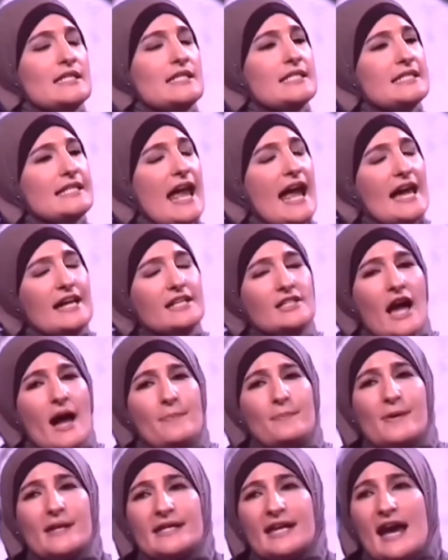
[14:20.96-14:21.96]
Stand
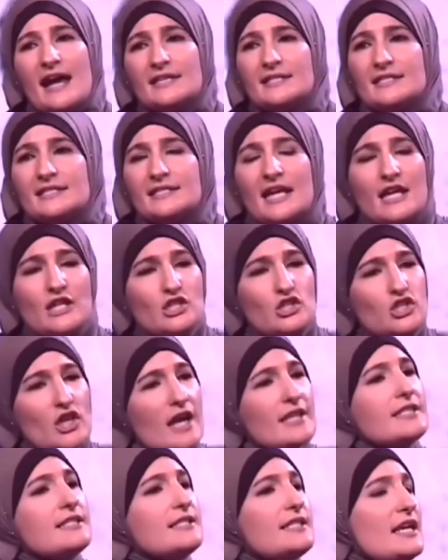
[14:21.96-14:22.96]
up against
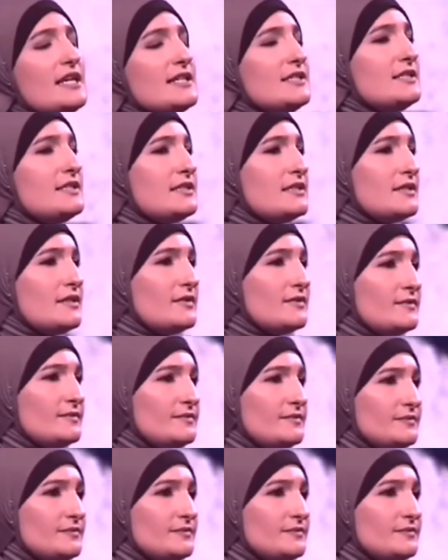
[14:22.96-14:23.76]
injustice,